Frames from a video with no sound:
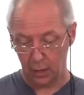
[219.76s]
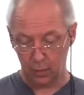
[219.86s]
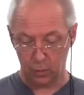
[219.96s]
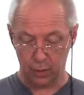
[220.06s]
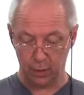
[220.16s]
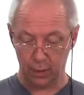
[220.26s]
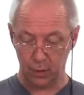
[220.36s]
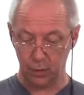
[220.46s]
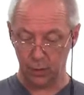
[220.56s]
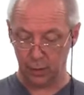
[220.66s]
So what I'm going to
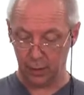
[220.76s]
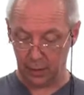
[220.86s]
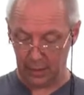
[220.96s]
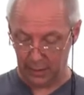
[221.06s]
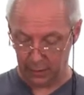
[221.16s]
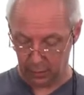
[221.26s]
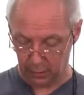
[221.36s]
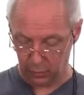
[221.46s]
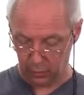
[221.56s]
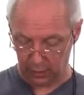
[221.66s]
do is I'm going to cut
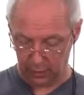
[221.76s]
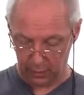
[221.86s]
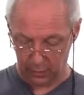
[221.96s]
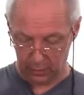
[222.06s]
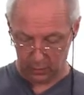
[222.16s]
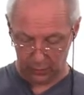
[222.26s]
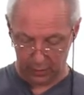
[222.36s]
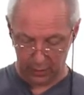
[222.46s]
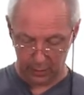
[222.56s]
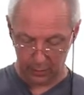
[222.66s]
literally along
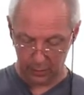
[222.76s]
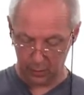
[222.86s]
there.